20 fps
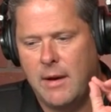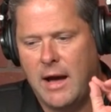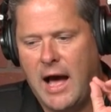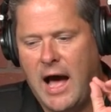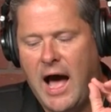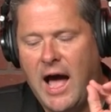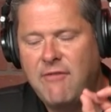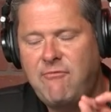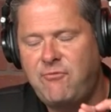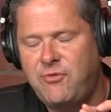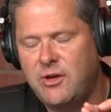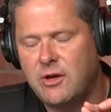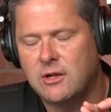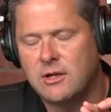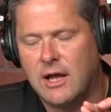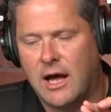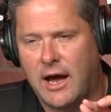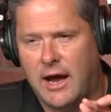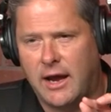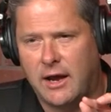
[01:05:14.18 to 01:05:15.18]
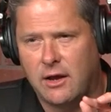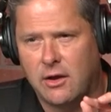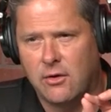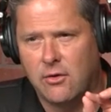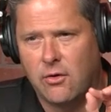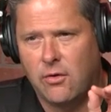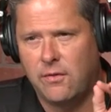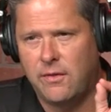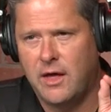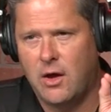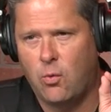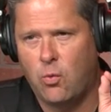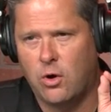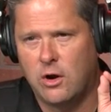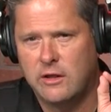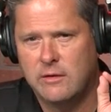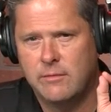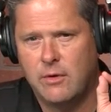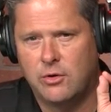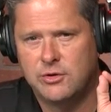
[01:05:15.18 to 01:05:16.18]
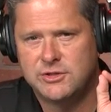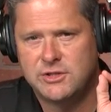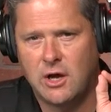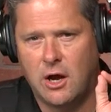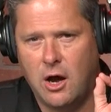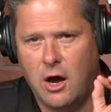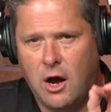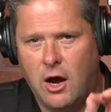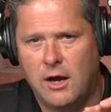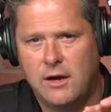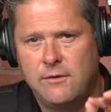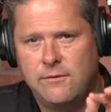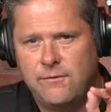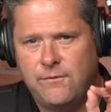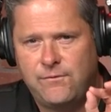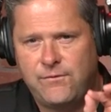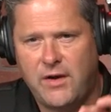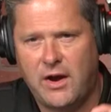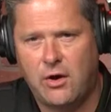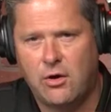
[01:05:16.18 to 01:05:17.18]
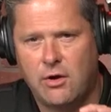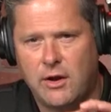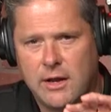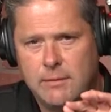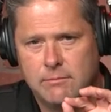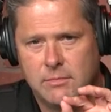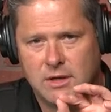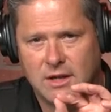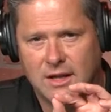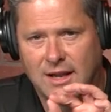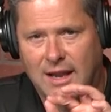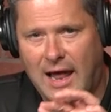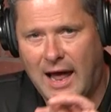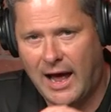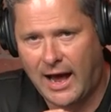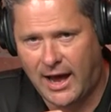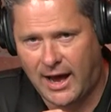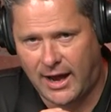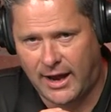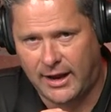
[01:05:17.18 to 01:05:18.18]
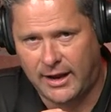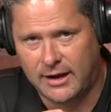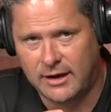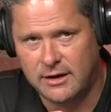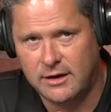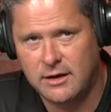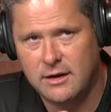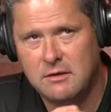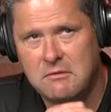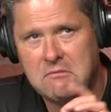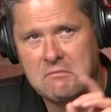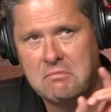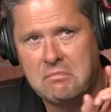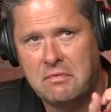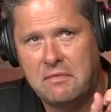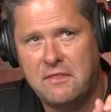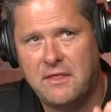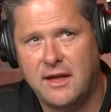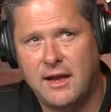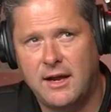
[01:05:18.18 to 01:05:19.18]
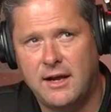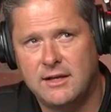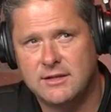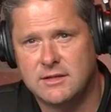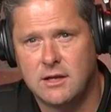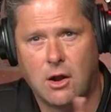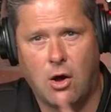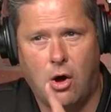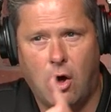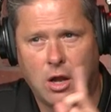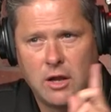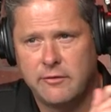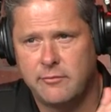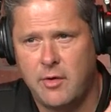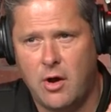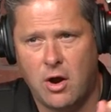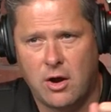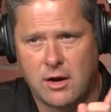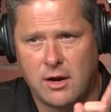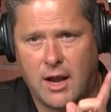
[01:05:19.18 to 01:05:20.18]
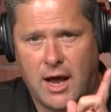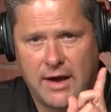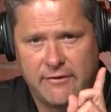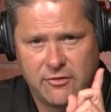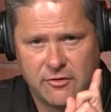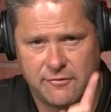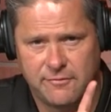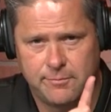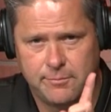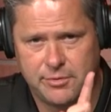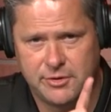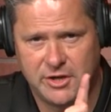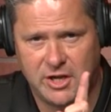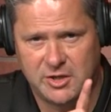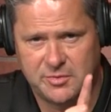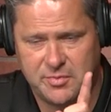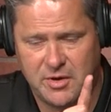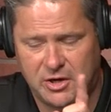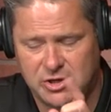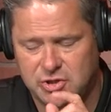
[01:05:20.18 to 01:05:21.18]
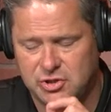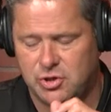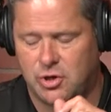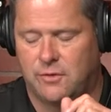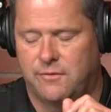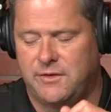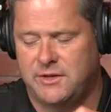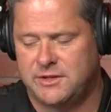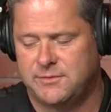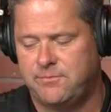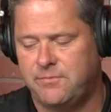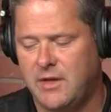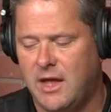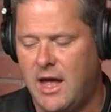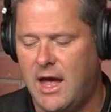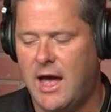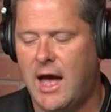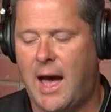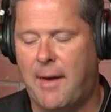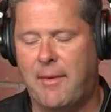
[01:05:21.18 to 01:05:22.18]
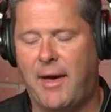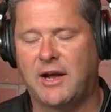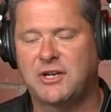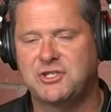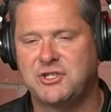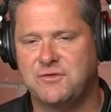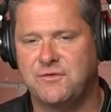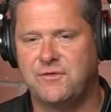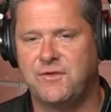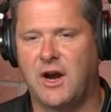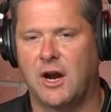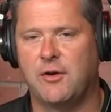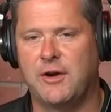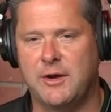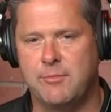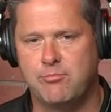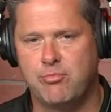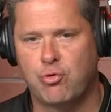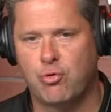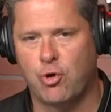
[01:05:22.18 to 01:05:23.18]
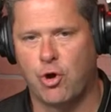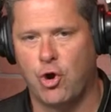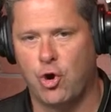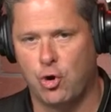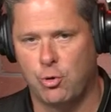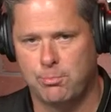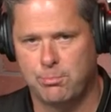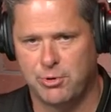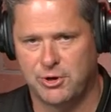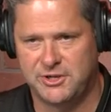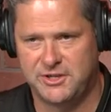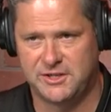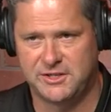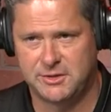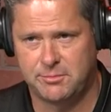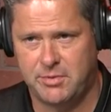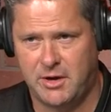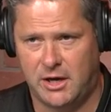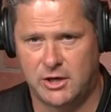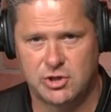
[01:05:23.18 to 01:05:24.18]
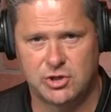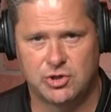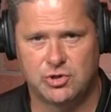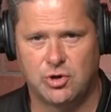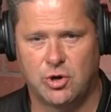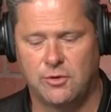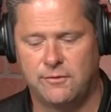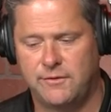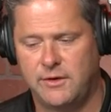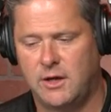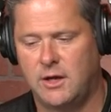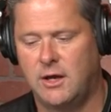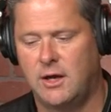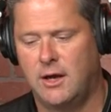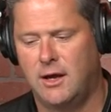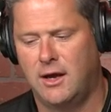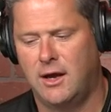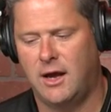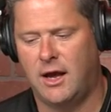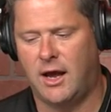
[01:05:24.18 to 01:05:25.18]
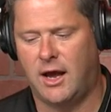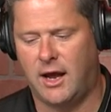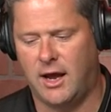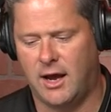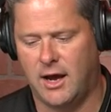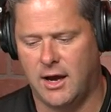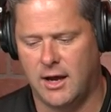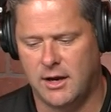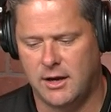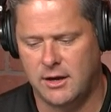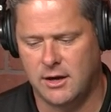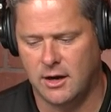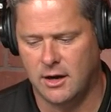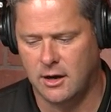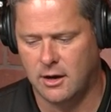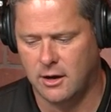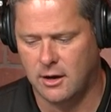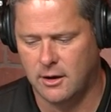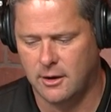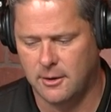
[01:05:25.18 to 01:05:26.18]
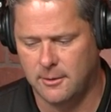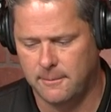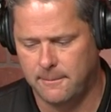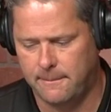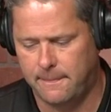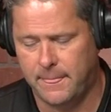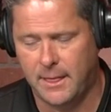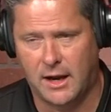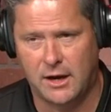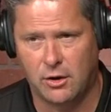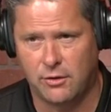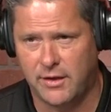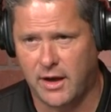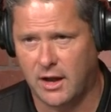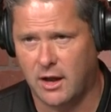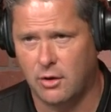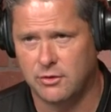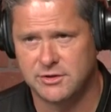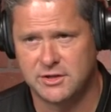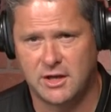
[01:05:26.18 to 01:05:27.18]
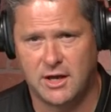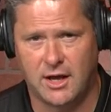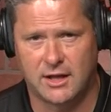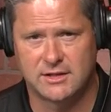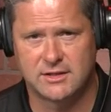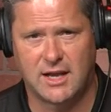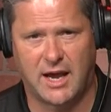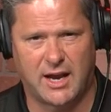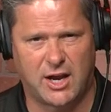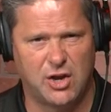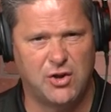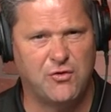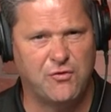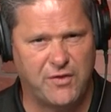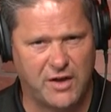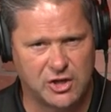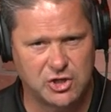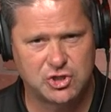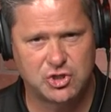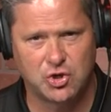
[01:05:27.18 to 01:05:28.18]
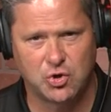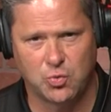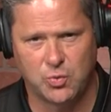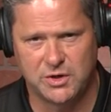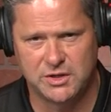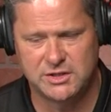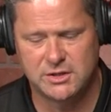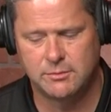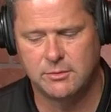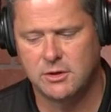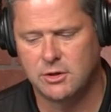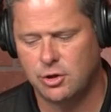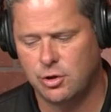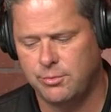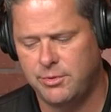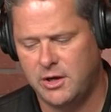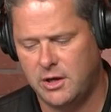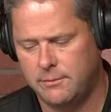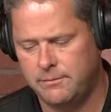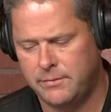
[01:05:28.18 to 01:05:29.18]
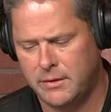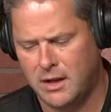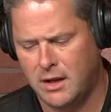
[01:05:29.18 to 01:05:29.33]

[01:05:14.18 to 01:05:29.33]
I feel like that one of the most unfairly maligned things in all of American life are participation trophies. I'm actually very pro participation trophy, and um, I know that goes against like conventional wisdom a little bit,